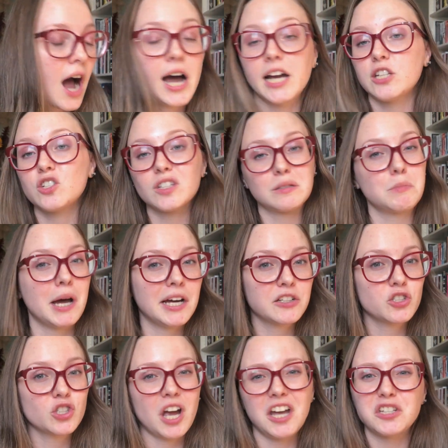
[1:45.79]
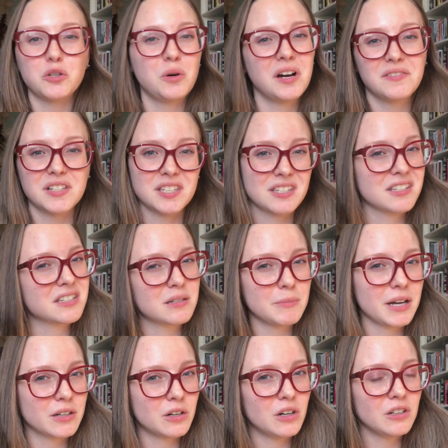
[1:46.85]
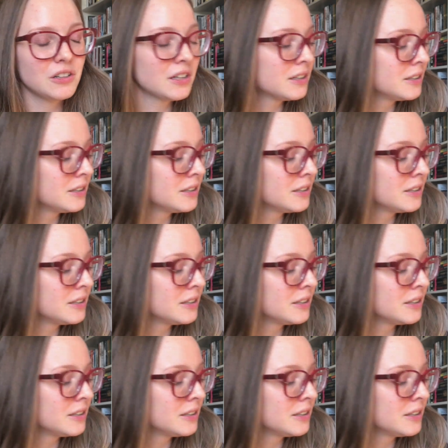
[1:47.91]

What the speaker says: I just match. I don't have a system at all.